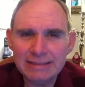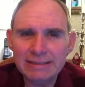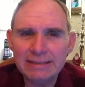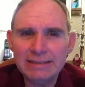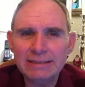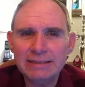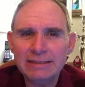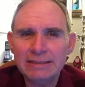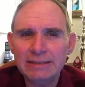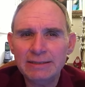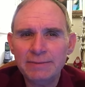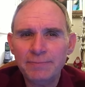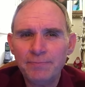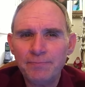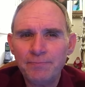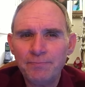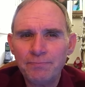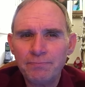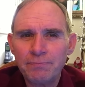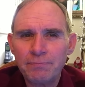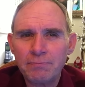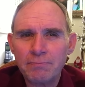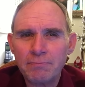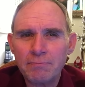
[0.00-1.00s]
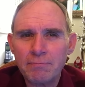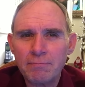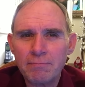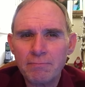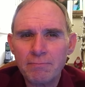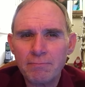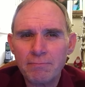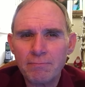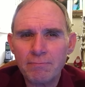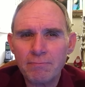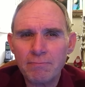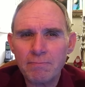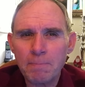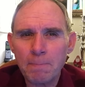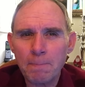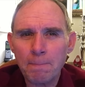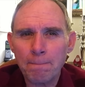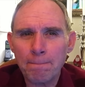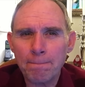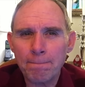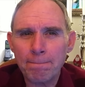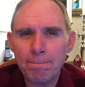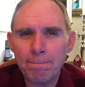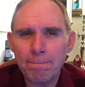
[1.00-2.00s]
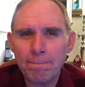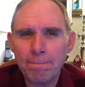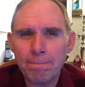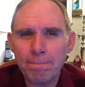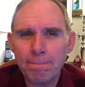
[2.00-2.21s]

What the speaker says: No one is speaking in this clip.